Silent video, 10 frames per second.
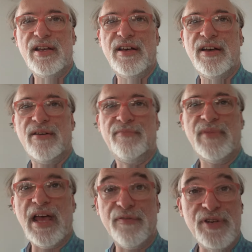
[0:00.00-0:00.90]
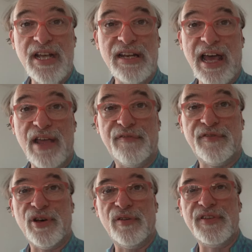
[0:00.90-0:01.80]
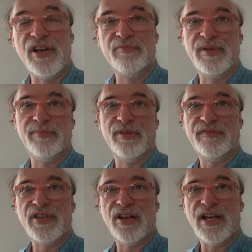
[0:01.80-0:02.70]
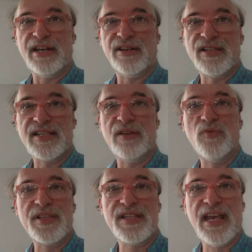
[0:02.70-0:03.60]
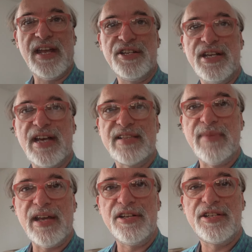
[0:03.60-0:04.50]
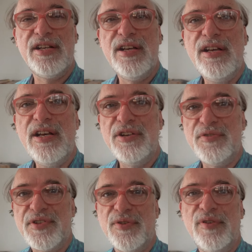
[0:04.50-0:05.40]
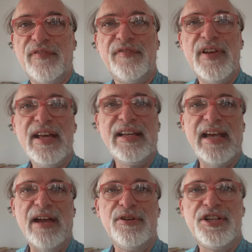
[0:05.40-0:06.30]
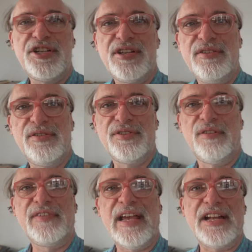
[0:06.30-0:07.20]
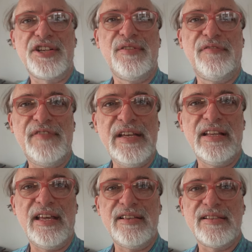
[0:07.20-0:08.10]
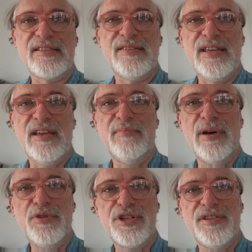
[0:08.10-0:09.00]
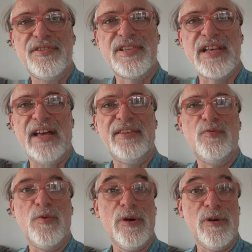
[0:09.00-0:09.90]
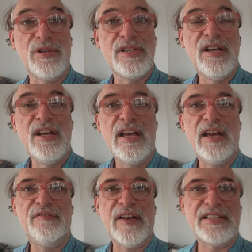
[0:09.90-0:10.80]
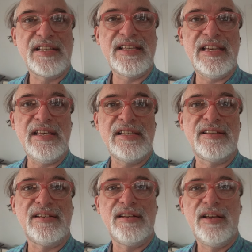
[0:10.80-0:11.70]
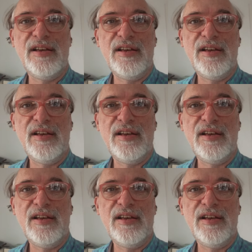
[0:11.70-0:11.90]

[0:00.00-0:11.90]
um, everyday life of young people, of young adults. And once again, she has managed to sort of catch to sort of catch the feelings, the emotions, and the world and fantasies and